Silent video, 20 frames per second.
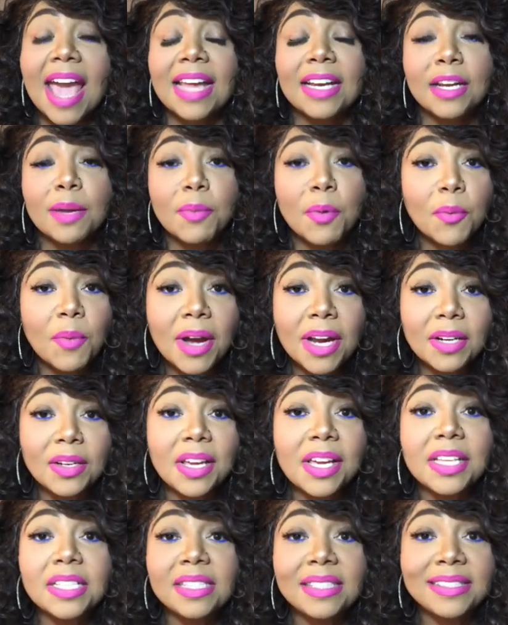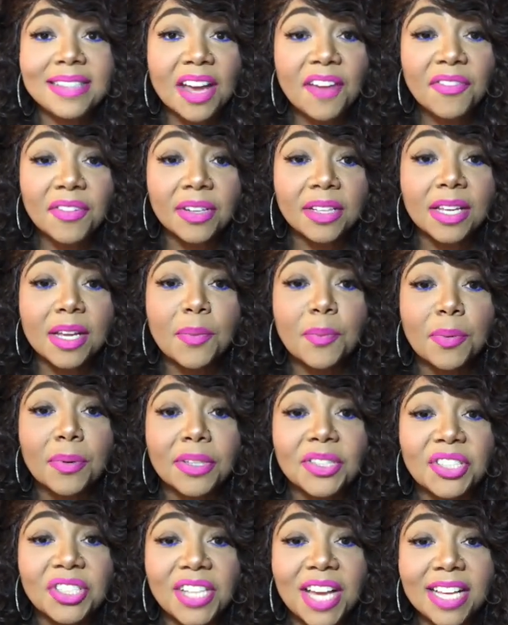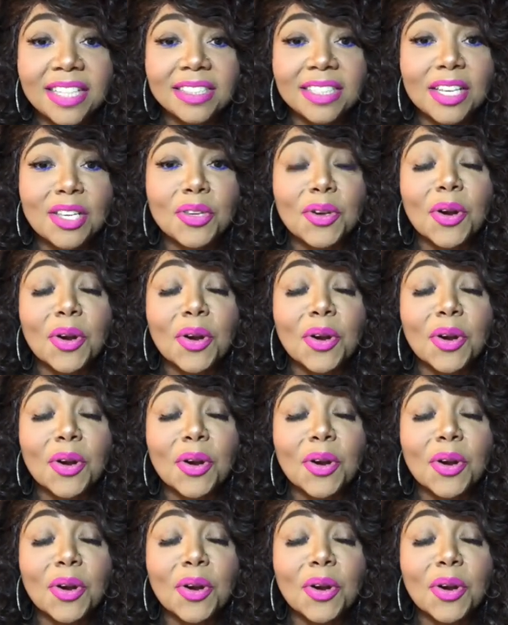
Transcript: Number 1 is definitely projecting